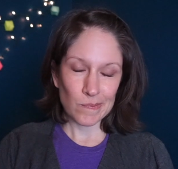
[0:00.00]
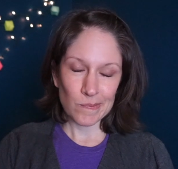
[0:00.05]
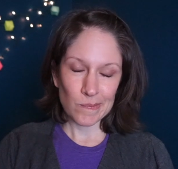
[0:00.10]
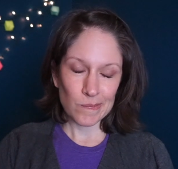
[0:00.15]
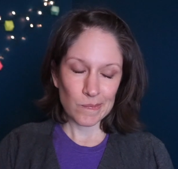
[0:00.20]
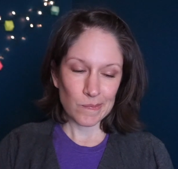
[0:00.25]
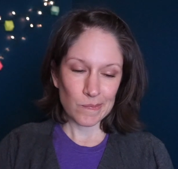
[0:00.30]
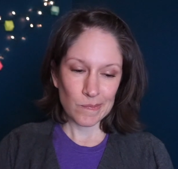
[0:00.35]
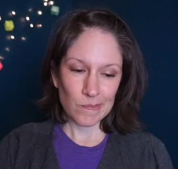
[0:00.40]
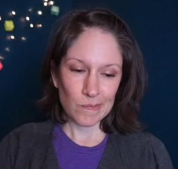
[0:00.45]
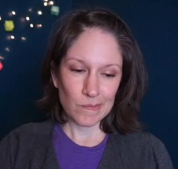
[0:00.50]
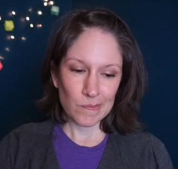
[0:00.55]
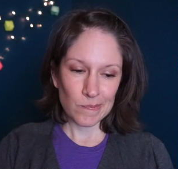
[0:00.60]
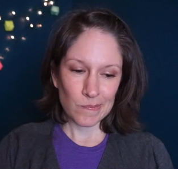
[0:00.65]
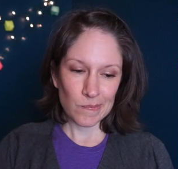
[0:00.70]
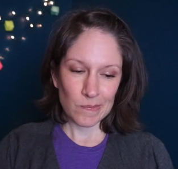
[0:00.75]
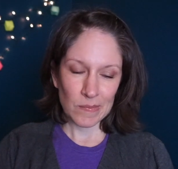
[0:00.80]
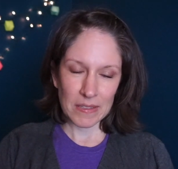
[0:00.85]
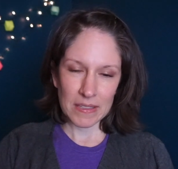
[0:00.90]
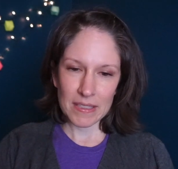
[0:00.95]

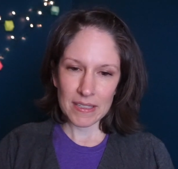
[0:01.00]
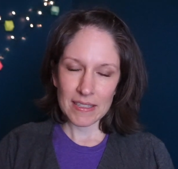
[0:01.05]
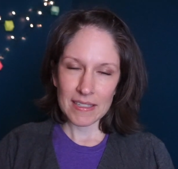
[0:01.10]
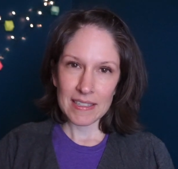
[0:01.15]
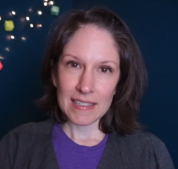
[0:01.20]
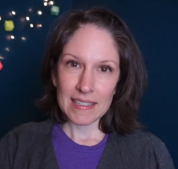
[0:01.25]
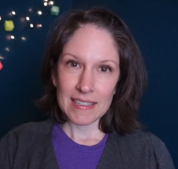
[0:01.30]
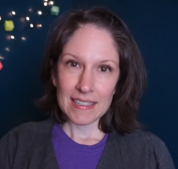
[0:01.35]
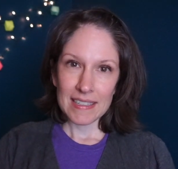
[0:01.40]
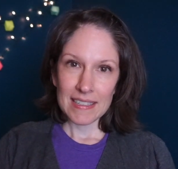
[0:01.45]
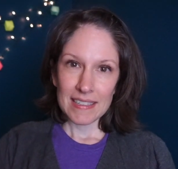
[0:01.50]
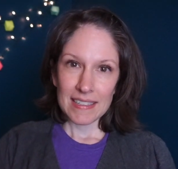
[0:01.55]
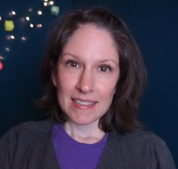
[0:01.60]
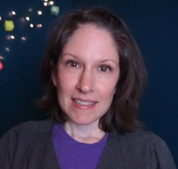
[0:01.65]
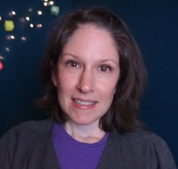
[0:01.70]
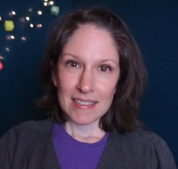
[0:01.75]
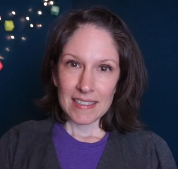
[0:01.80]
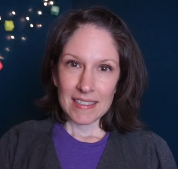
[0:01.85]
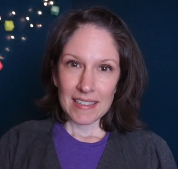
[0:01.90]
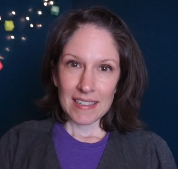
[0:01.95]

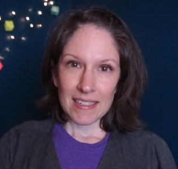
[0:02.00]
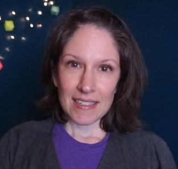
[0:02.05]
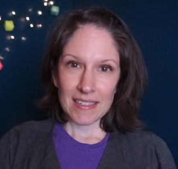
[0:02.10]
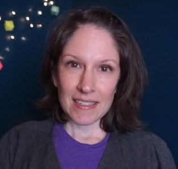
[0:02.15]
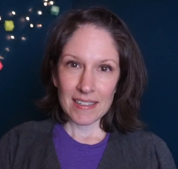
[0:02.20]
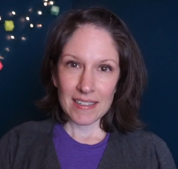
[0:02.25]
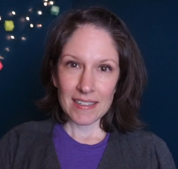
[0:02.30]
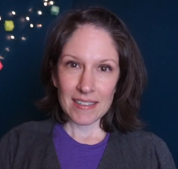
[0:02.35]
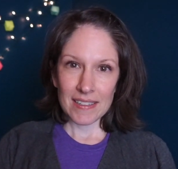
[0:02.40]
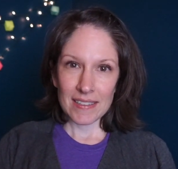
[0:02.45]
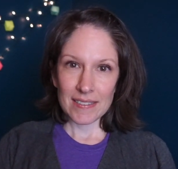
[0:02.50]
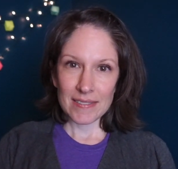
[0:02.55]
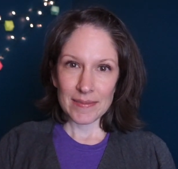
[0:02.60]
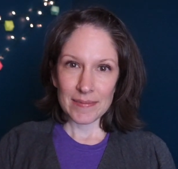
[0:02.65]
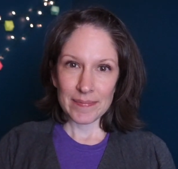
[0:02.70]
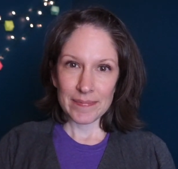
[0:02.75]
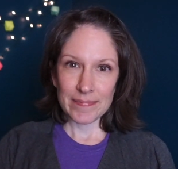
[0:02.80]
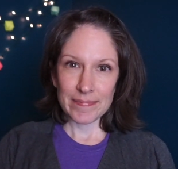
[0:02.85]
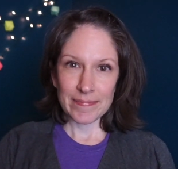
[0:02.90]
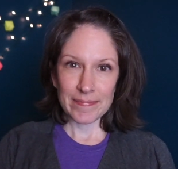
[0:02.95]

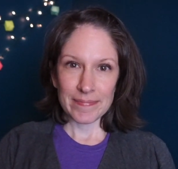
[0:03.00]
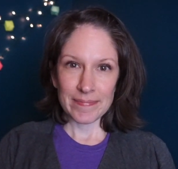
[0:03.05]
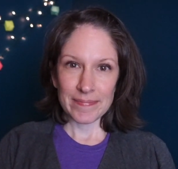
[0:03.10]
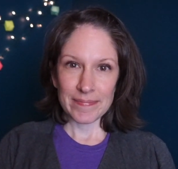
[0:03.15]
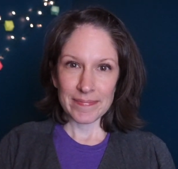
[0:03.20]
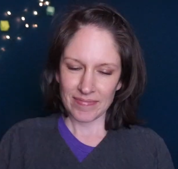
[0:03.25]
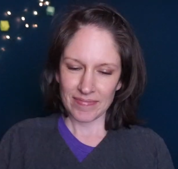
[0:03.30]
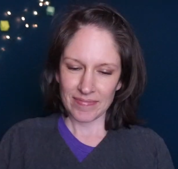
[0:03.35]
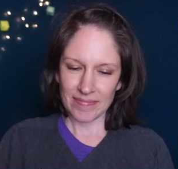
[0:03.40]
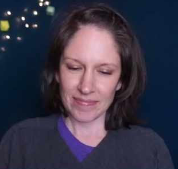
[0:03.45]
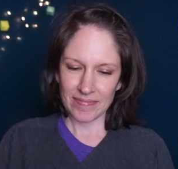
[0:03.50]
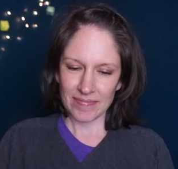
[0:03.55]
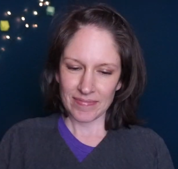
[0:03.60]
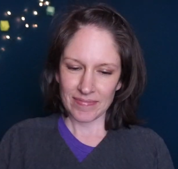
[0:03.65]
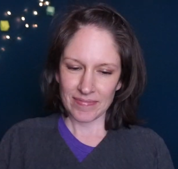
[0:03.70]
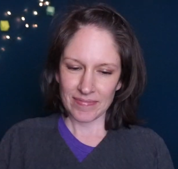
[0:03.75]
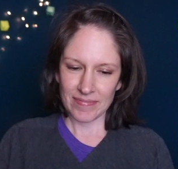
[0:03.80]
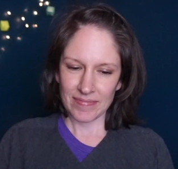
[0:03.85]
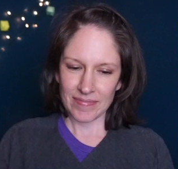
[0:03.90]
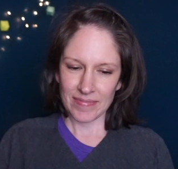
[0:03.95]

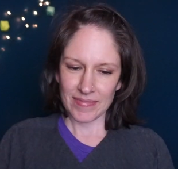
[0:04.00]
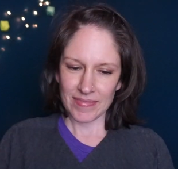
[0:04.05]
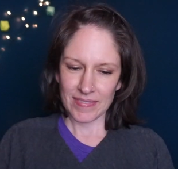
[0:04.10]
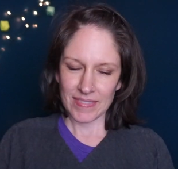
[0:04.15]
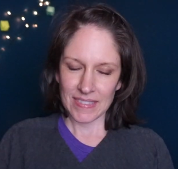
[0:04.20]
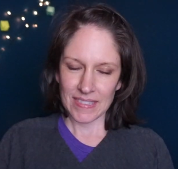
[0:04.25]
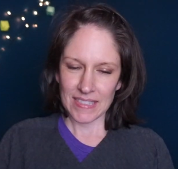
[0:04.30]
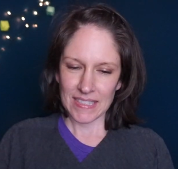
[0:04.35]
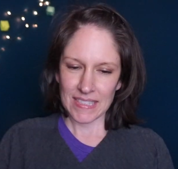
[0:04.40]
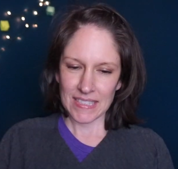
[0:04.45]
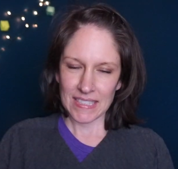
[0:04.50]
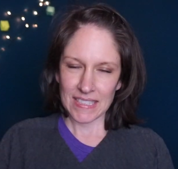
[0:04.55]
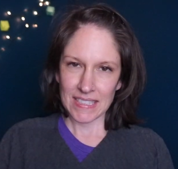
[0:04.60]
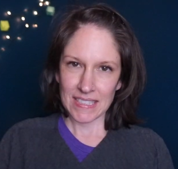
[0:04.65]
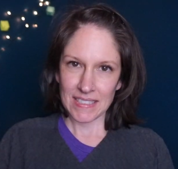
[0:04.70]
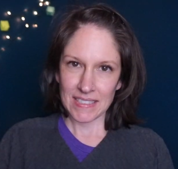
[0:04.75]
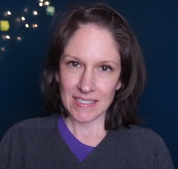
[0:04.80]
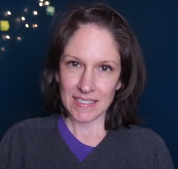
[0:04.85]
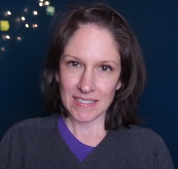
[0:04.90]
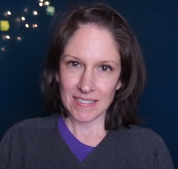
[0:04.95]

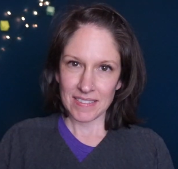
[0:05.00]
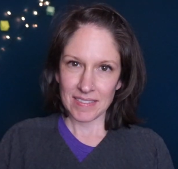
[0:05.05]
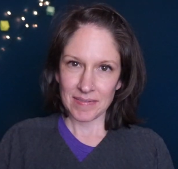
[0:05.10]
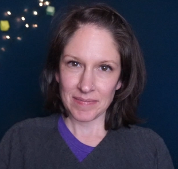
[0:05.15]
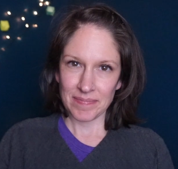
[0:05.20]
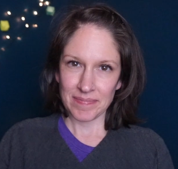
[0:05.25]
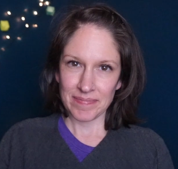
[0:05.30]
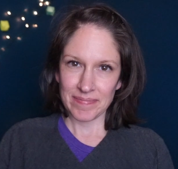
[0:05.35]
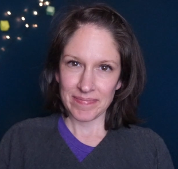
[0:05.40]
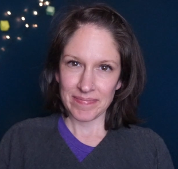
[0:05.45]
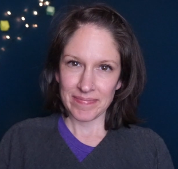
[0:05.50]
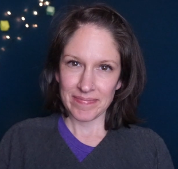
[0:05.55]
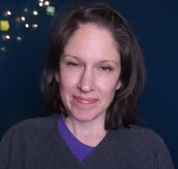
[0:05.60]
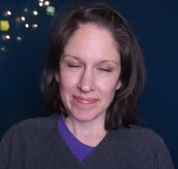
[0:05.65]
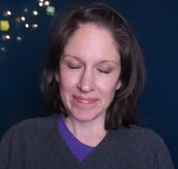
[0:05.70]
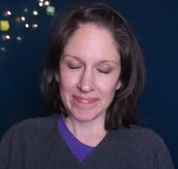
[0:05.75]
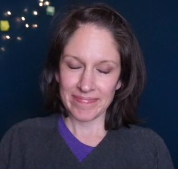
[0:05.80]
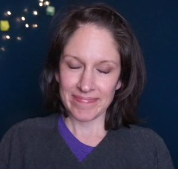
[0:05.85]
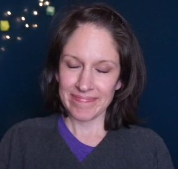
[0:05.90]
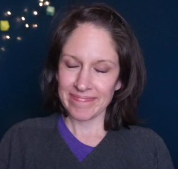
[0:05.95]

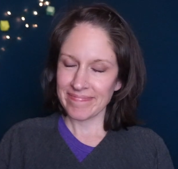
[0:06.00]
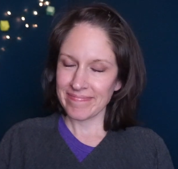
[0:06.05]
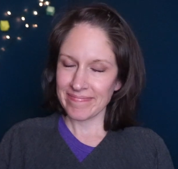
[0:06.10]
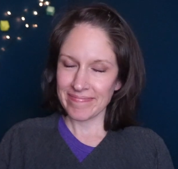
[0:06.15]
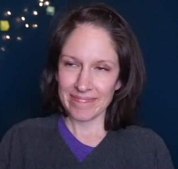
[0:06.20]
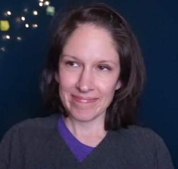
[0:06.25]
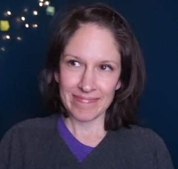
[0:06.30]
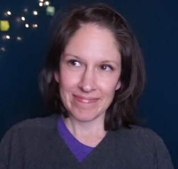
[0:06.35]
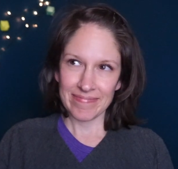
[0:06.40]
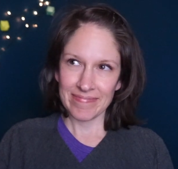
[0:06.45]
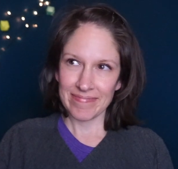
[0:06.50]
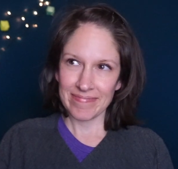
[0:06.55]
No one is speaking in this clip.